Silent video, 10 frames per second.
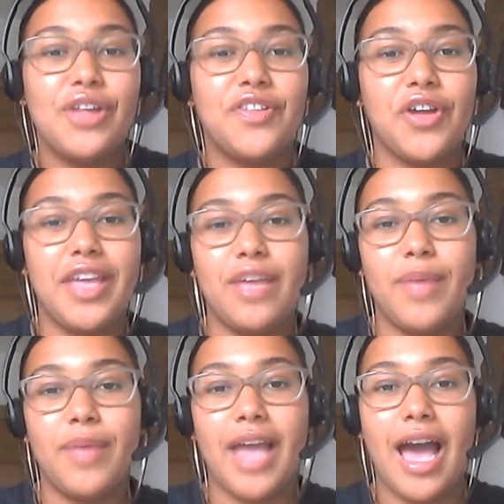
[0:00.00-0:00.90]
So here
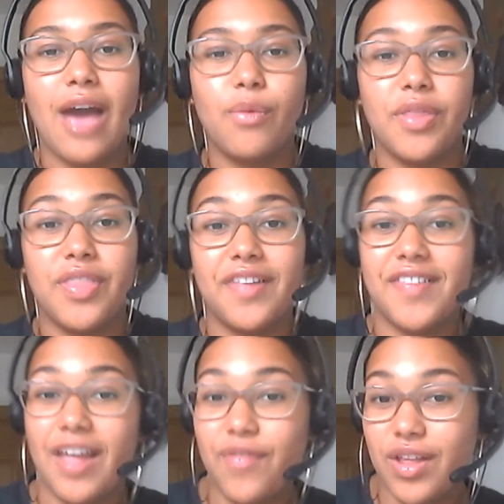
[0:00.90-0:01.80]
we are with the
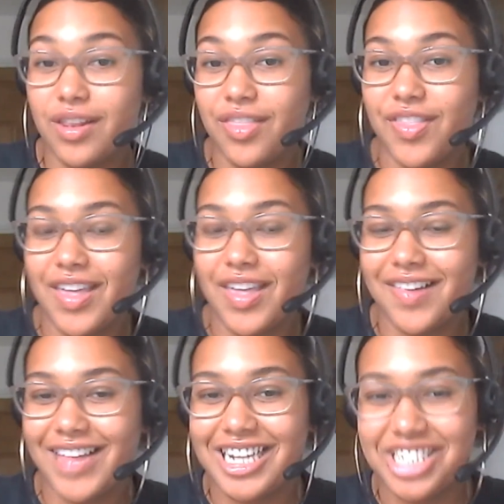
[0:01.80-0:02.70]
7th
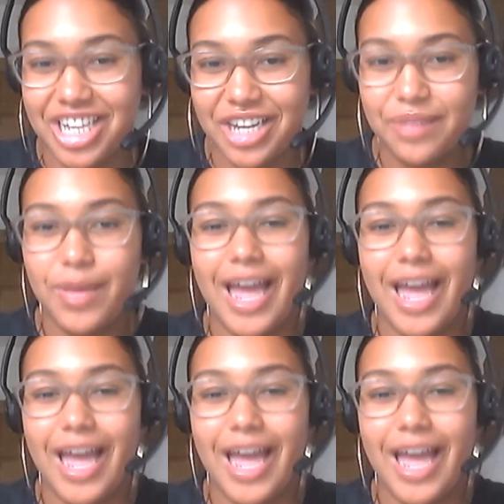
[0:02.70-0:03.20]
session.